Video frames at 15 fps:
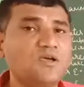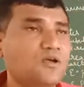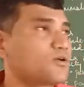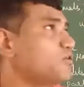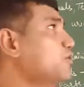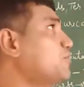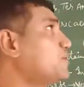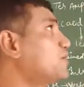
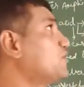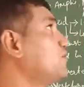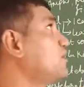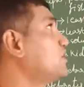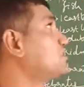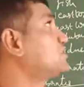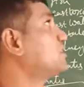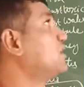
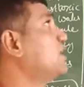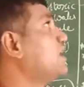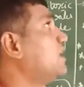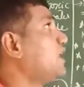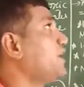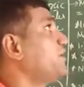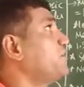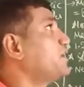glomerulus.
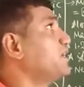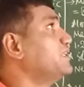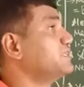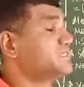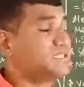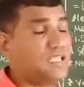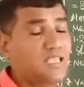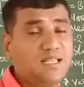And you can
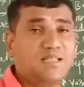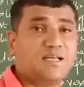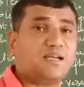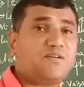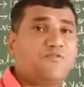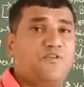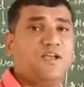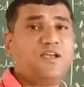see
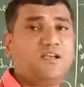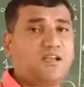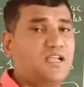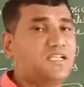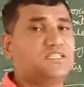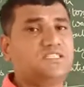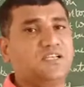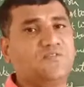that
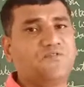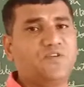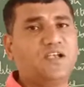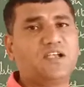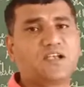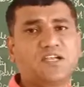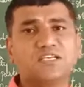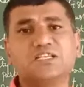
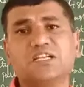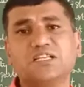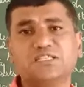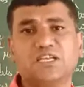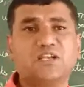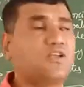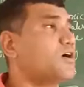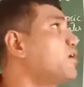filtration is
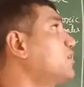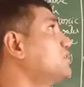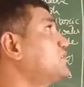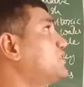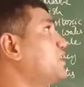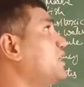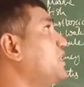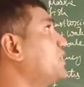a
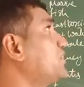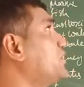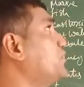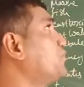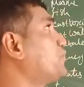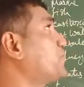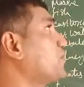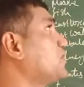
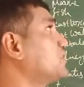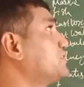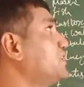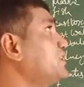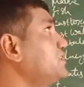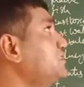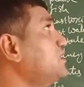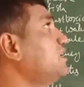non-selective
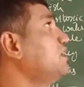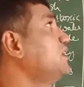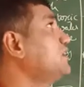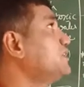process